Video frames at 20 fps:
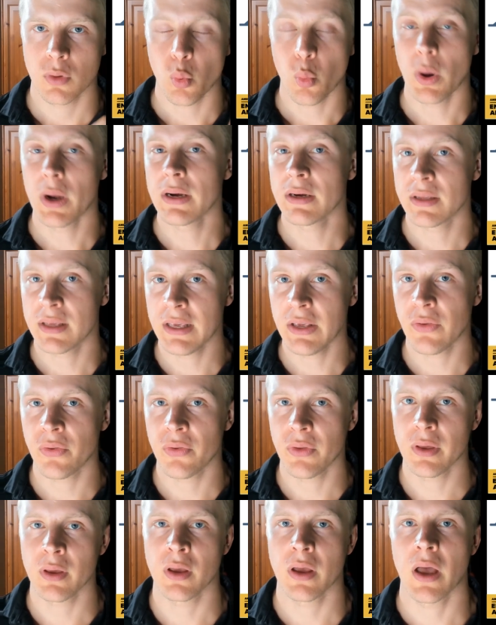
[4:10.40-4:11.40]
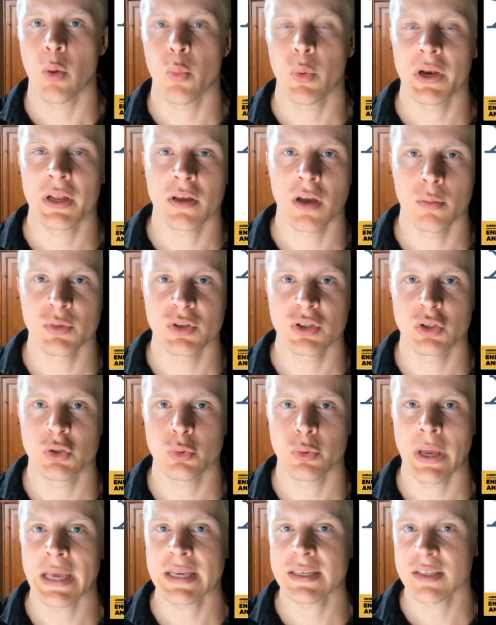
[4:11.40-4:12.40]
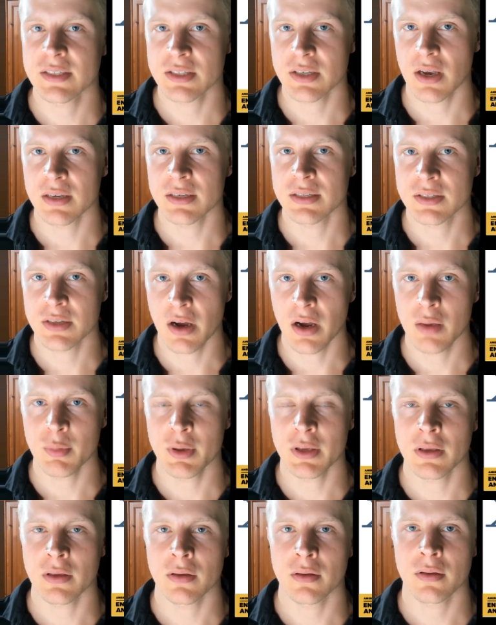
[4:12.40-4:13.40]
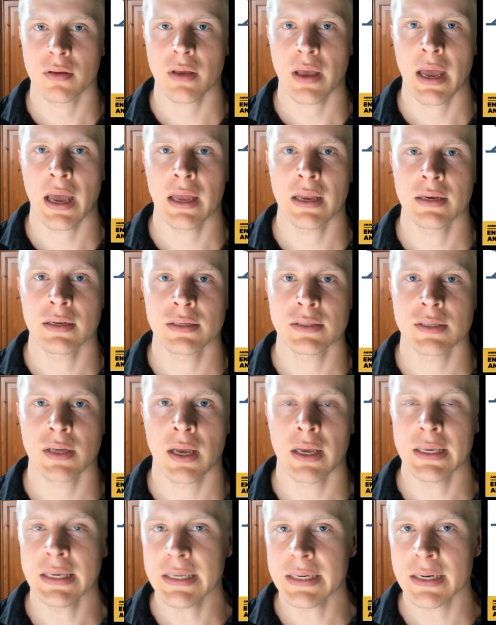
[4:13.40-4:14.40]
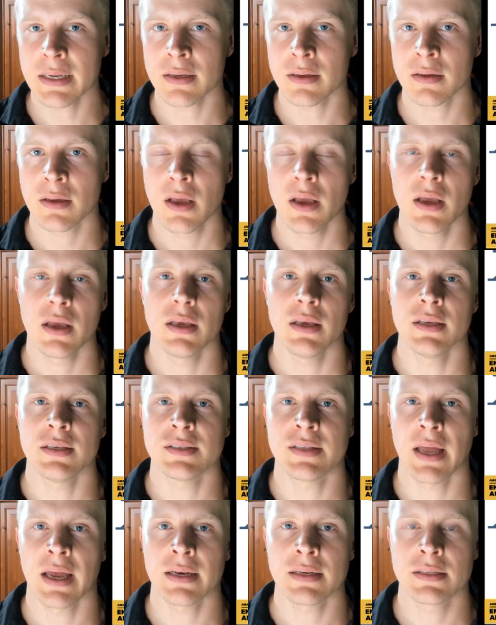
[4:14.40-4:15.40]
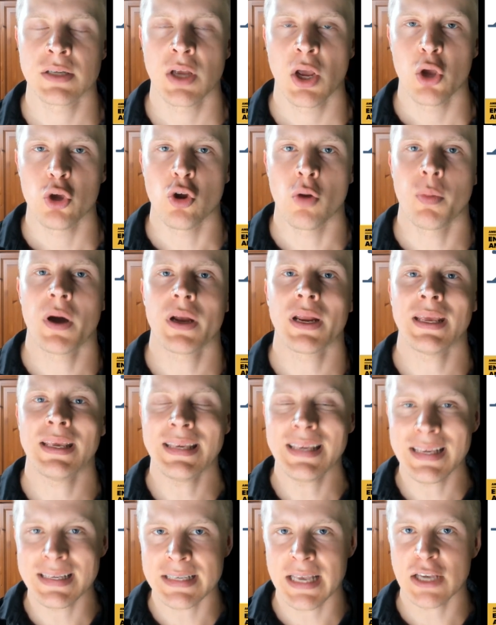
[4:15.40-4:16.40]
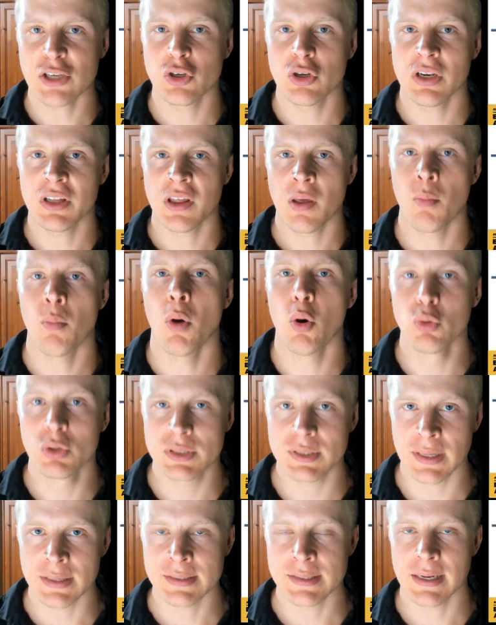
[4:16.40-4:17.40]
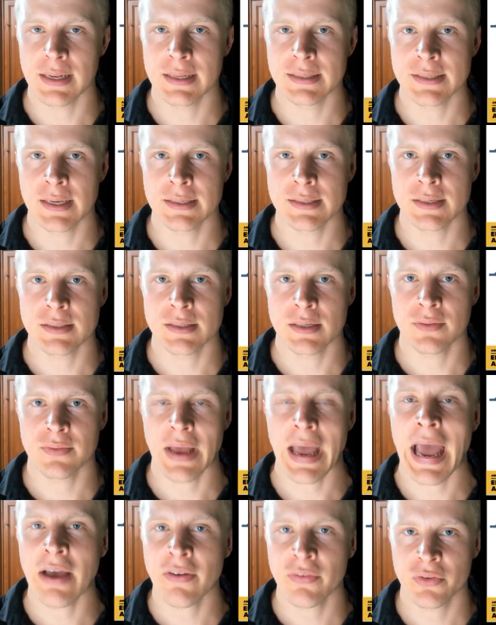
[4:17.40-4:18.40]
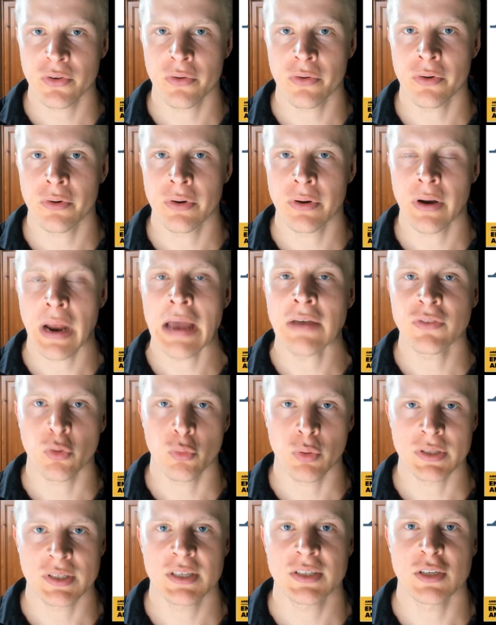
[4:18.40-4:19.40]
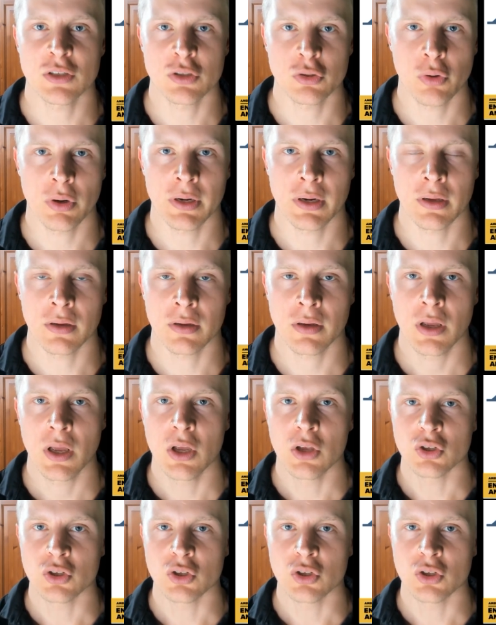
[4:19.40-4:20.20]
One key thing uh, when it comes to exercise timing and uh, eating is that your body is actually the most insulin sensitive after after resistance training.